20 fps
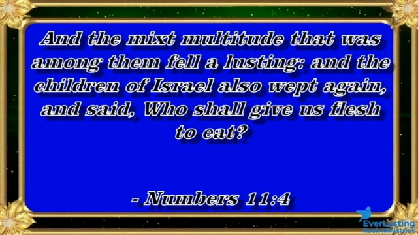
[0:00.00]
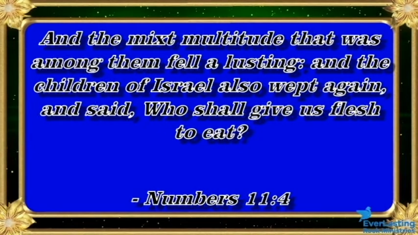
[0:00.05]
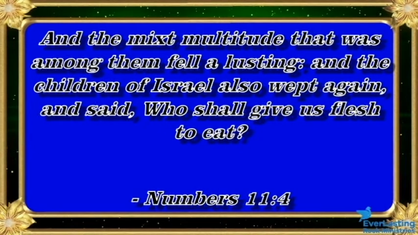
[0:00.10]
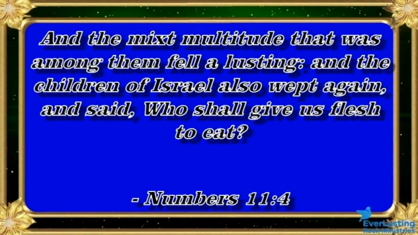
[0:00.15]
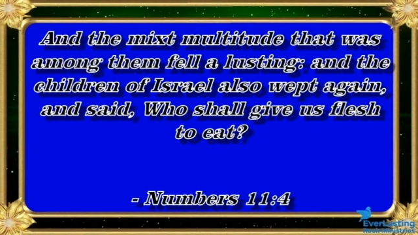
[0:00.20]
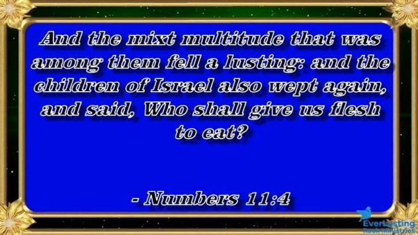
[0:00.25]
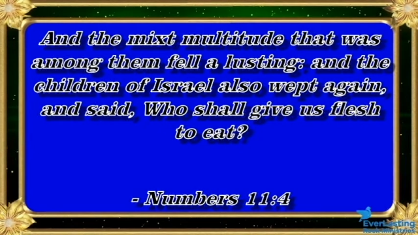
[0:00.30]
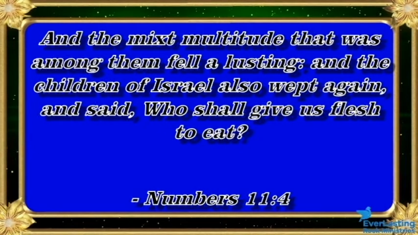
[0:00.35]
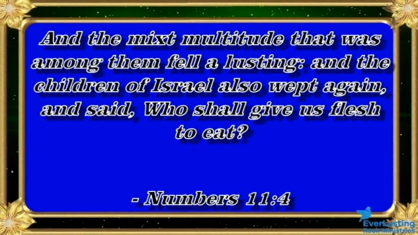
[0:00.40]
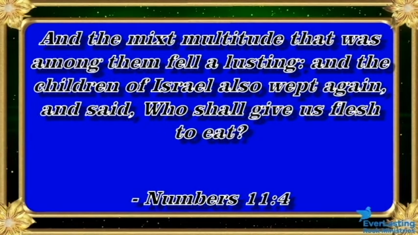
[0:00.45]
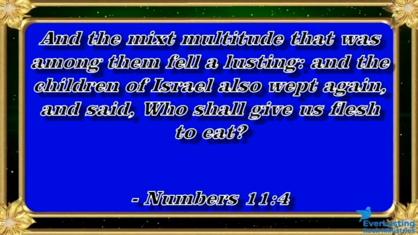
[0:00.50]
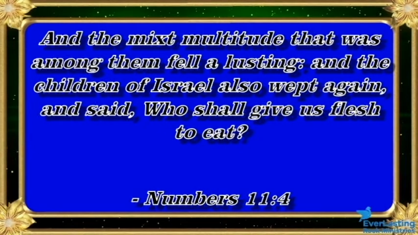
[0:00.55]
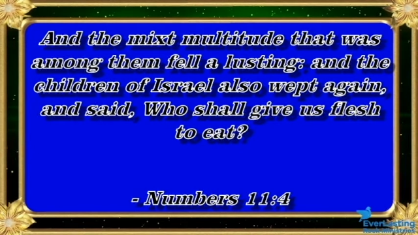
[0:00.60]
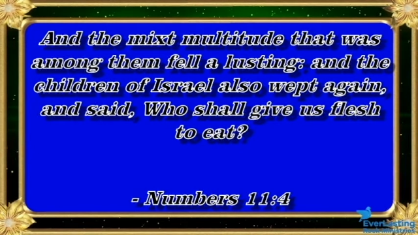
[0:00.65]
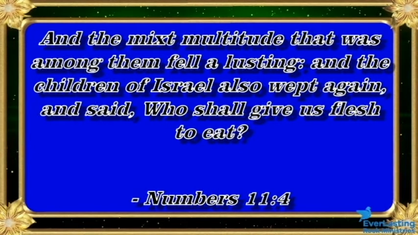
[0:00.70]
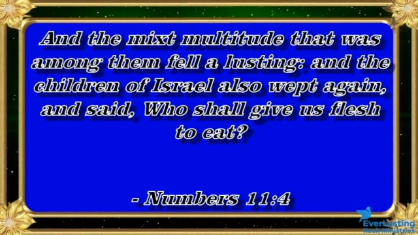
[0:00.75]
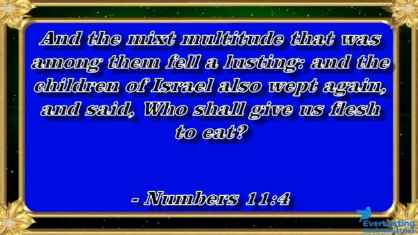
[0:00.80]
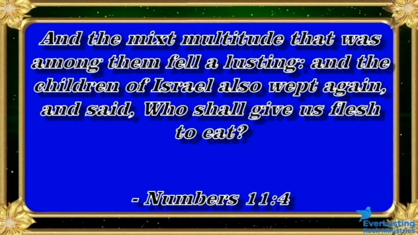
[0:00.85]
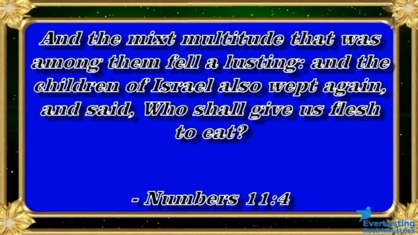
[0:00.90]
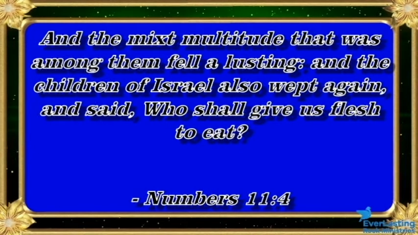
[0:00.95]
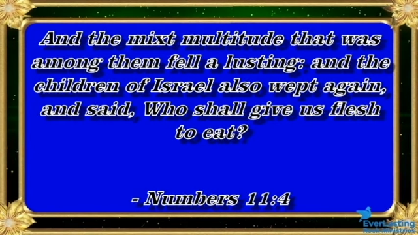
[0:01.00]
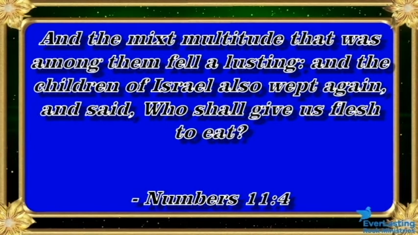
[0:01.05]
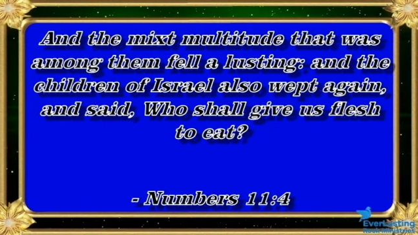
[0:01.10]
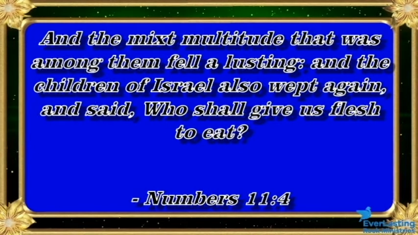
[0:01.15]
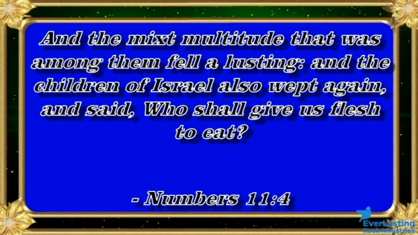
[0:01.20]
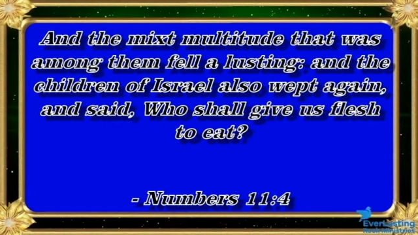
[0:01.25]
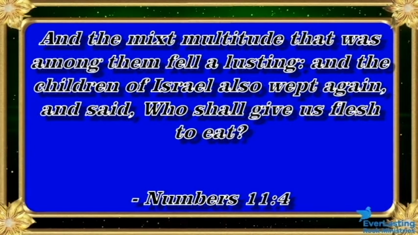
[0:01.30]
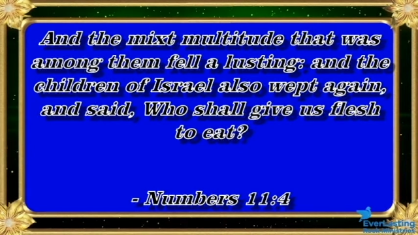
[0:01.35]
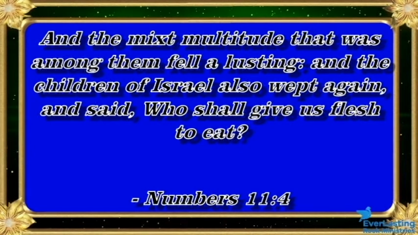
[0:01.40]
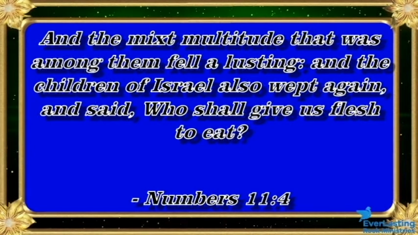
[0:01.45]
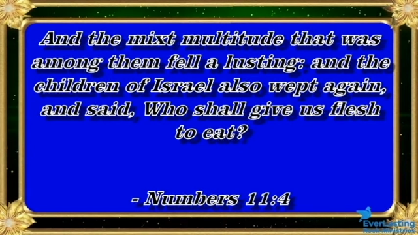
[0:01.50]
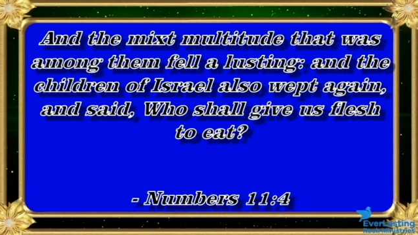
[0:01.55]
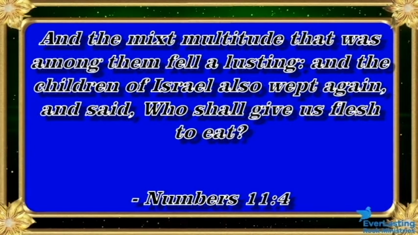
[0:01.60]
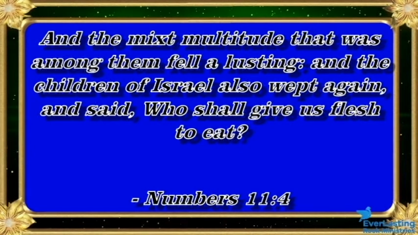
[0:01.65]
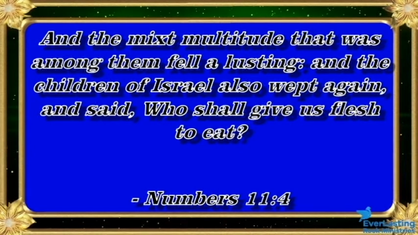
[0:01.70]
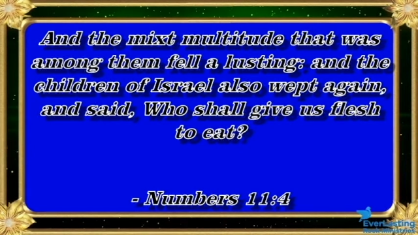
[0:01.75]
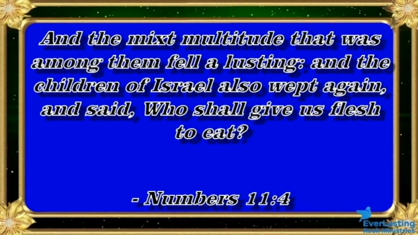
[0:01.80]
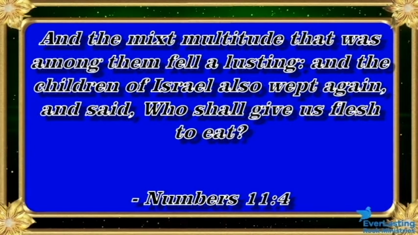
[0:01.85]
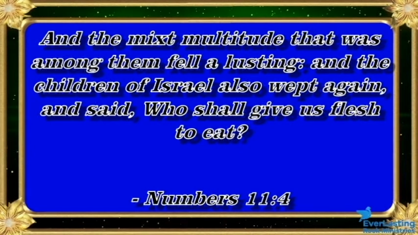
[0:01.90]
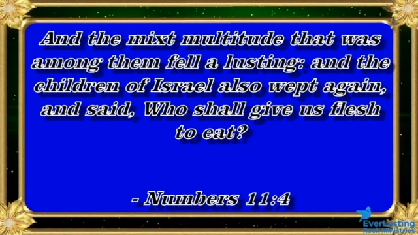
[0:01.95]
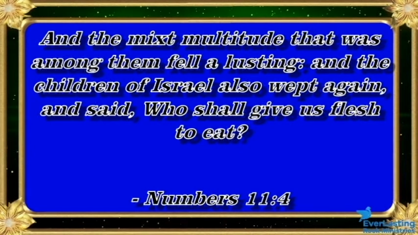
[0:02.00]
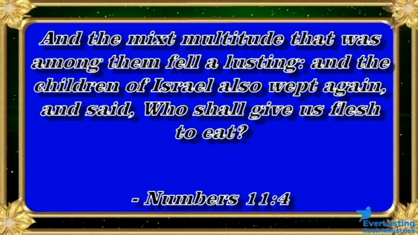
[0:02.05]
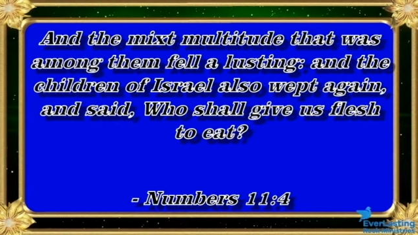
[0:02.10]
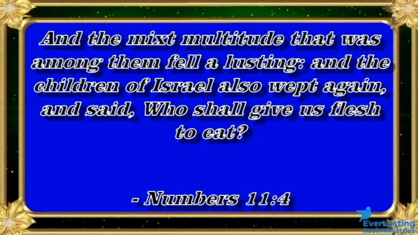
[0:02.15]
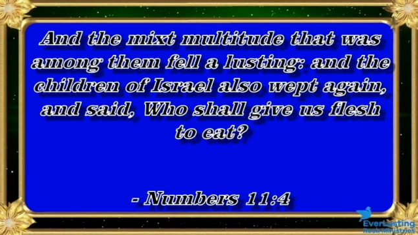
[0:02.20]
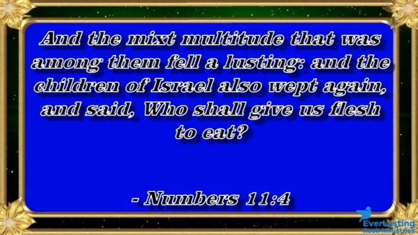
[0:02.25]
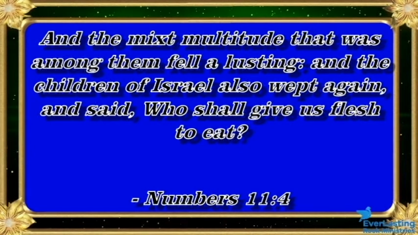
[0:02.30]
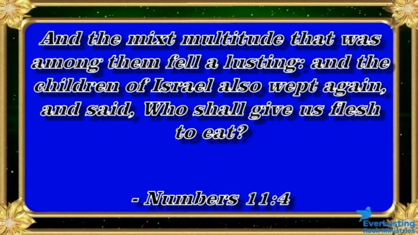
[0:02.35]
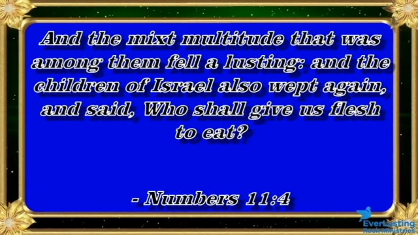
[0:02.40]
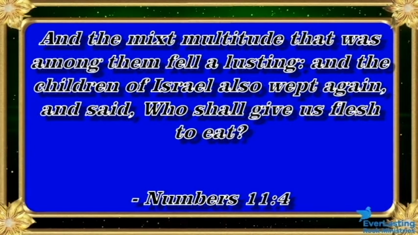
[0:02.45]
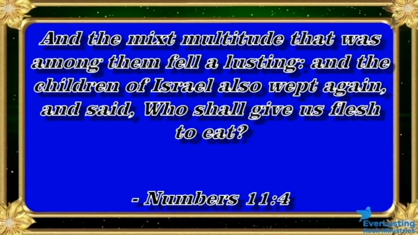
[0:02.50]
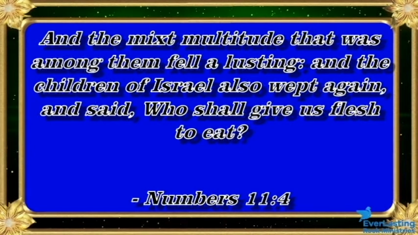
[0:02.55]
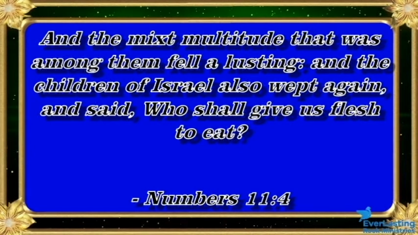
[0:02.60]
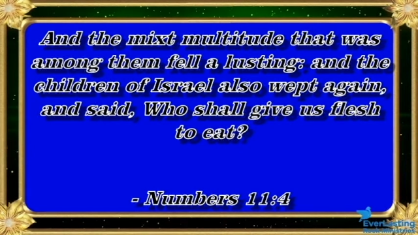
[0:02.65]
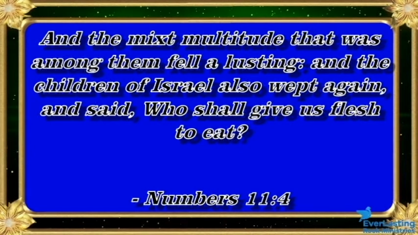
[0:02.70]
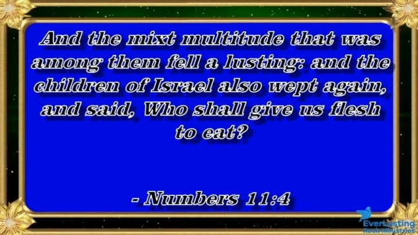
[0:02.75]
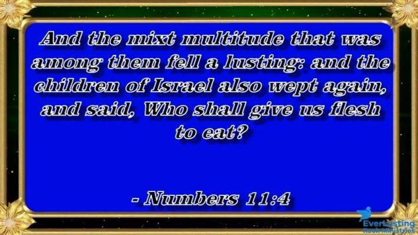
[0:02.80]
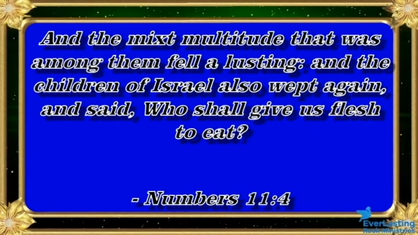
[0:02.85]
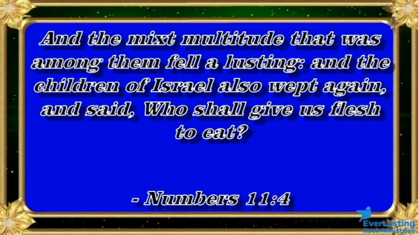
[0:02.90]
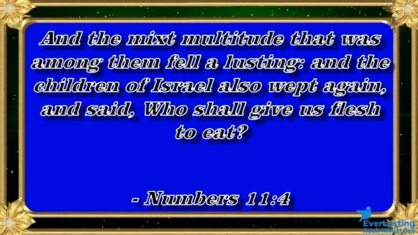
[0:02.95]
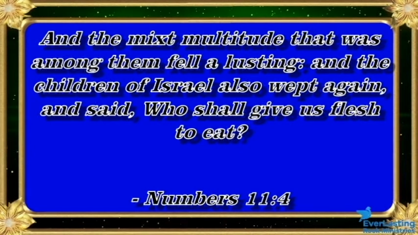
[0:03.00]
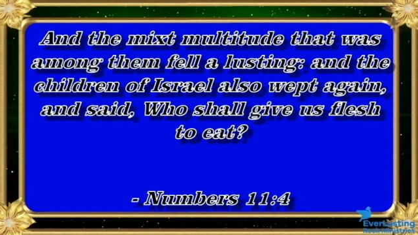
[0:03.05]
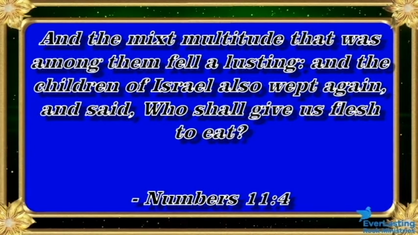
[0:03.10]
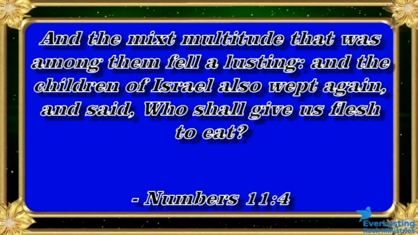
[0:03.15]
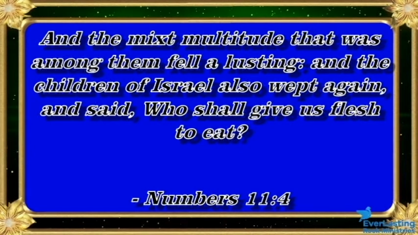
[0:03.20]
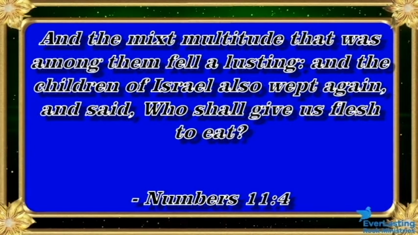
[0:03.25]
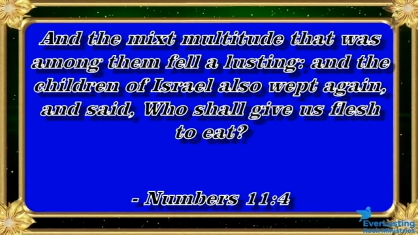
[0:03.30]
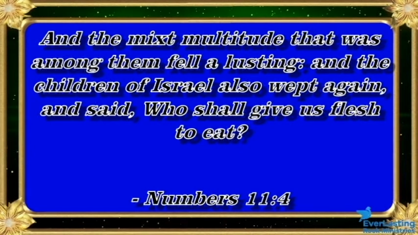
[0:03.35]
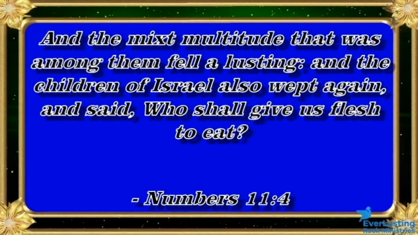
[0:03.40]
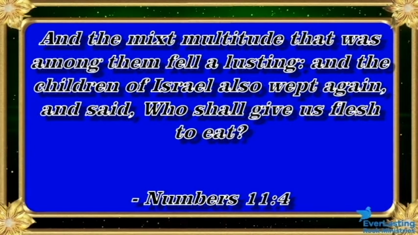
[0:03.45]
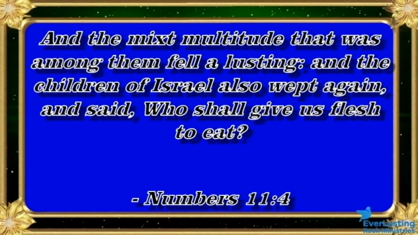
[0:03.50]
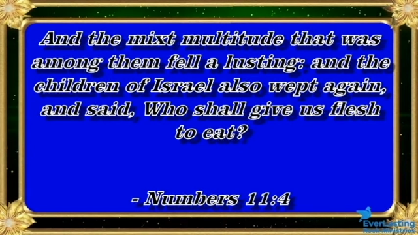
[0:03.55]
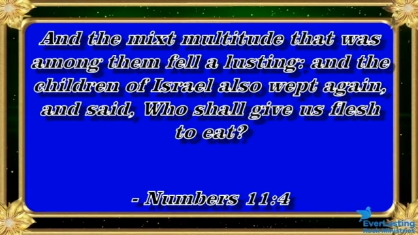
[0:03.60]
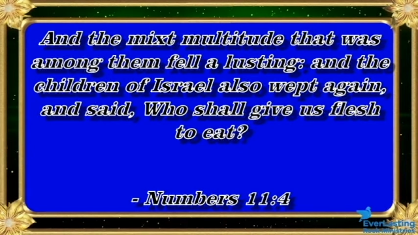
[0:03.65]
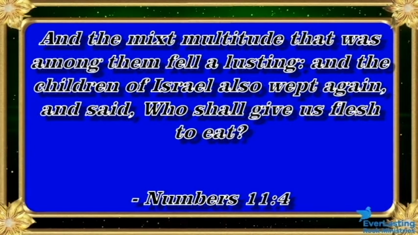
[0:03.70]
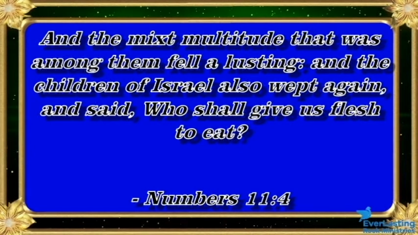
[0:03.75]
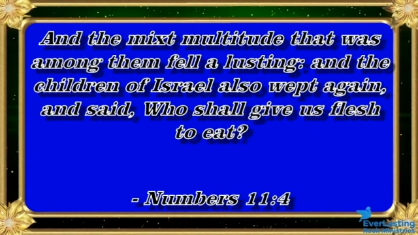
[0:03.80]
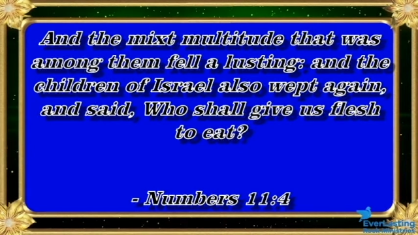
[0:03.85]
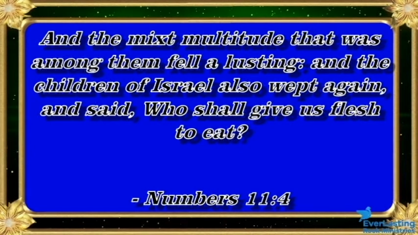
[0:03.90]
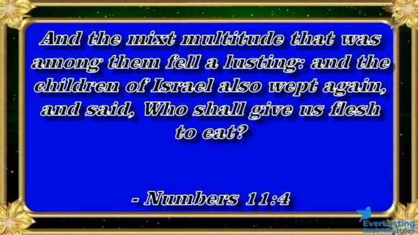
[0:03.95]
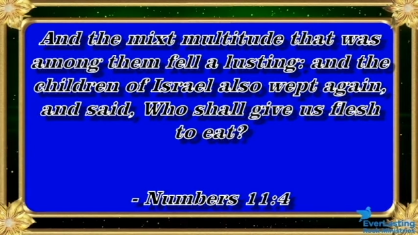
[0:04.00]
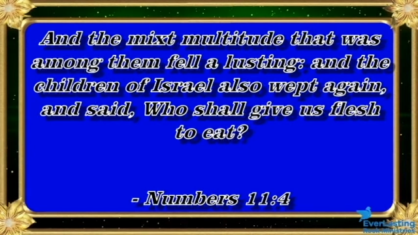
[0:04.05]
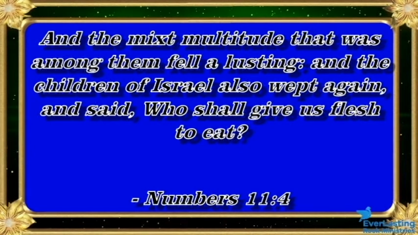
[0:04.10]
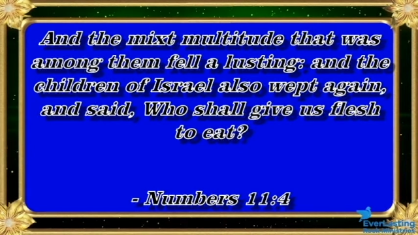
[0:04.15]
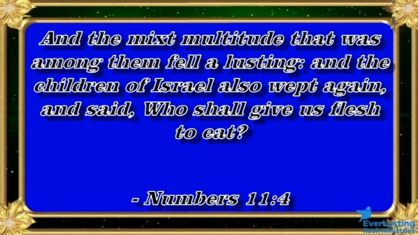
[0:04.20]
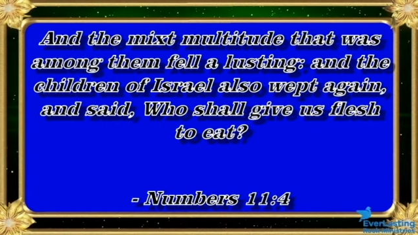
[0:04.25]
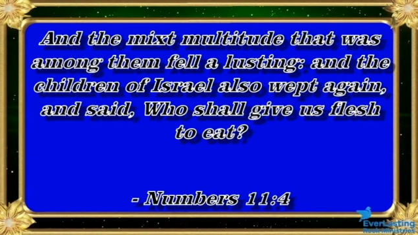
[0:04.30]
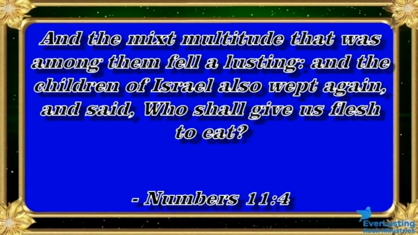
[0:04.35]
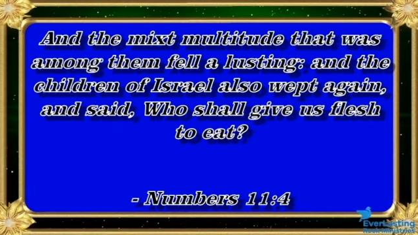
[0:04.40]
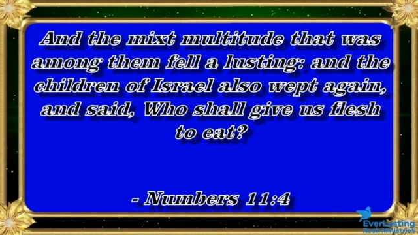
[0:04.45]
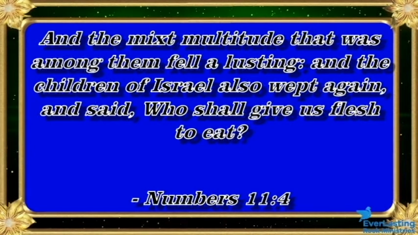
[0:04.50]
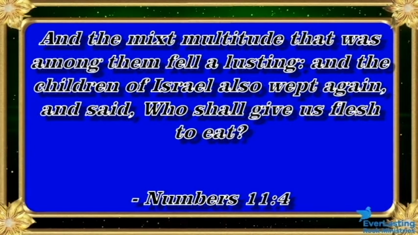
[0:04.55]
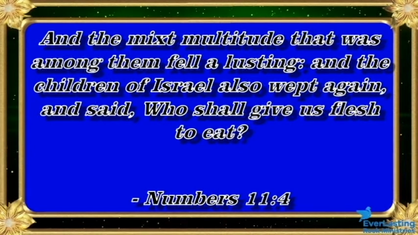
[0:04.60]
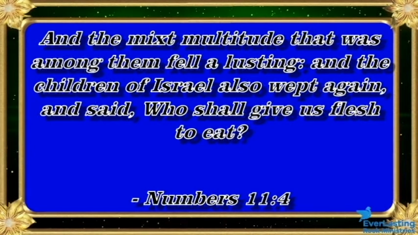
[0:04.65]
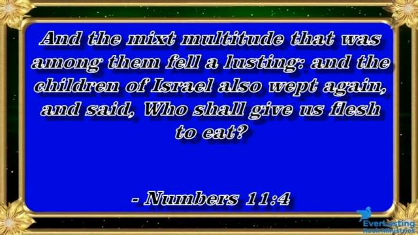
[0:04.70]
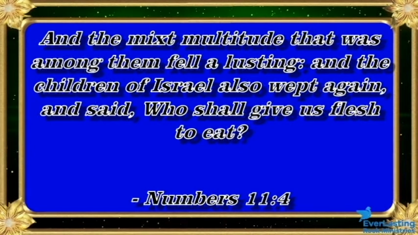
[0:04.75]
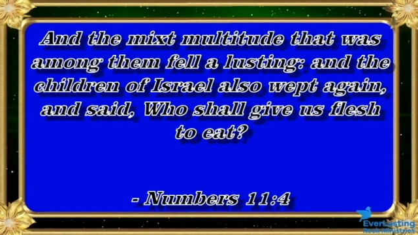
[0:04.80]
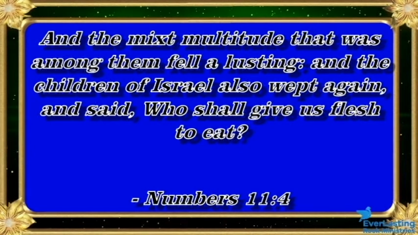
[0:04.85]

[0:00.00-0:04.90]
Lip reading: No face is visible, so there are no lips to read.